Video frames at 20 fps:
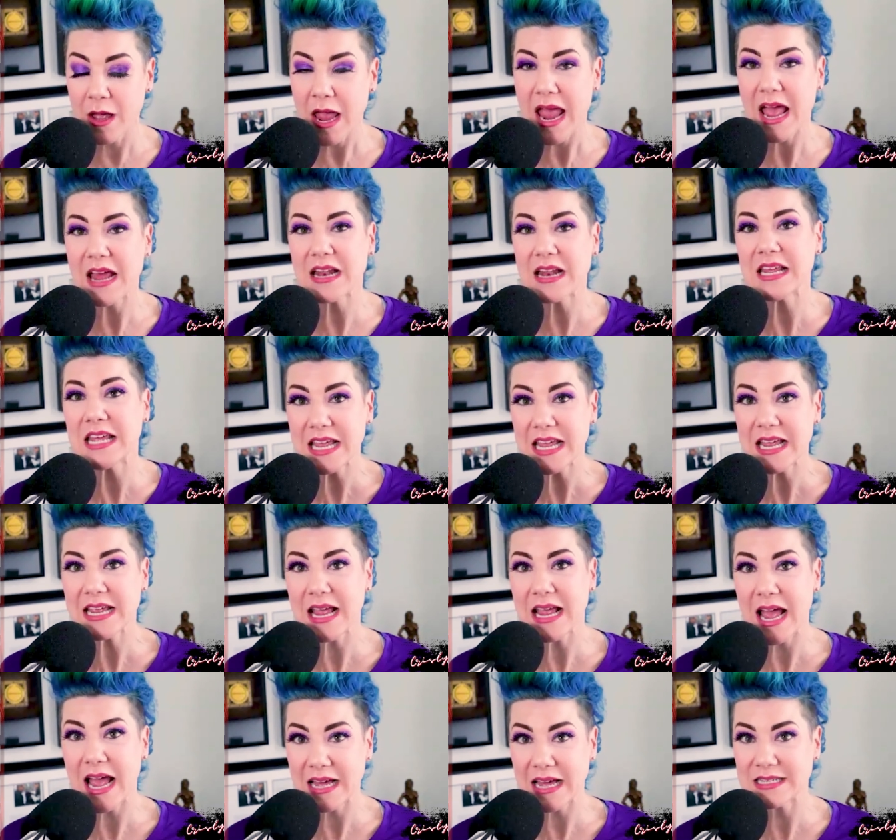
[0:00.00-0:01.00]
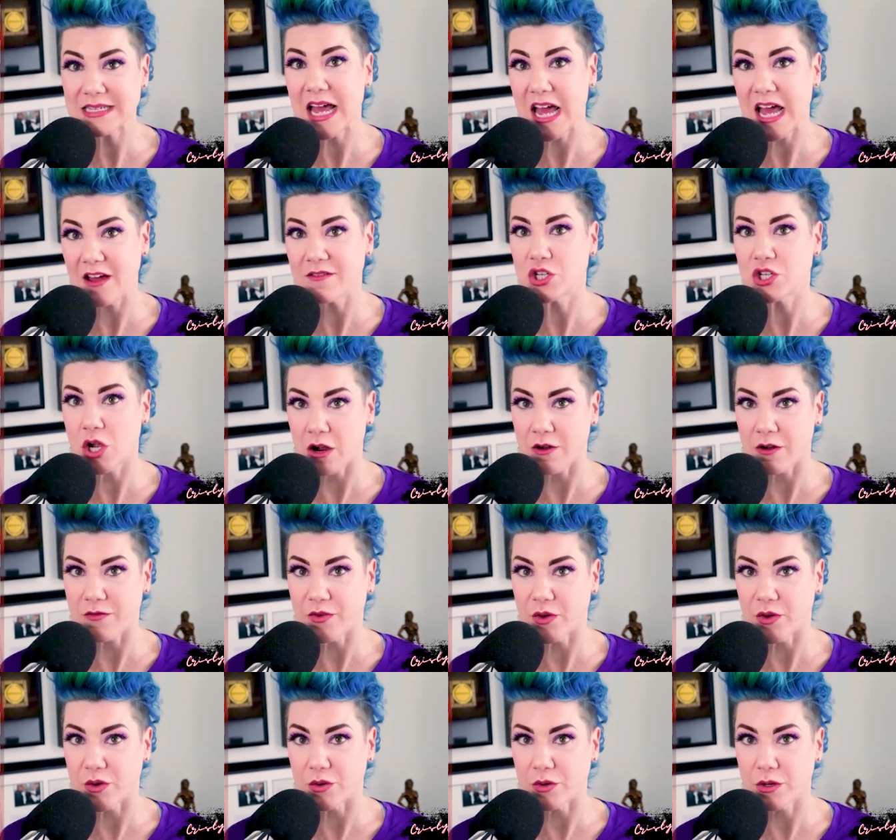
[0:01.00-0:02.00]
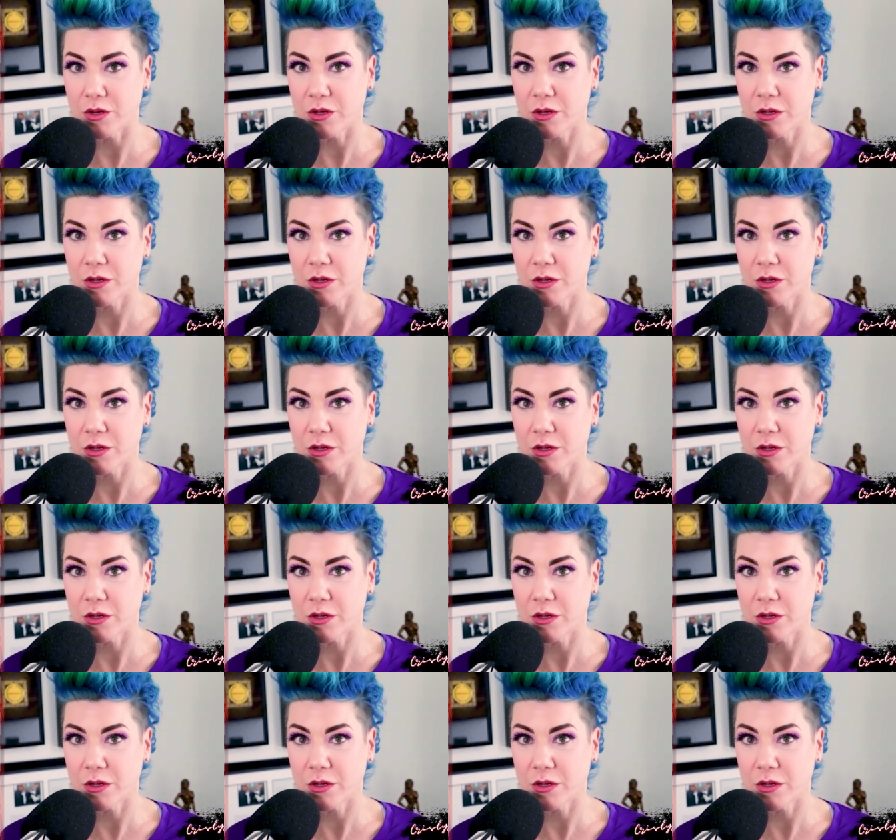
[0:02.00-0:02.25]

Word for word: and he had to have dog food.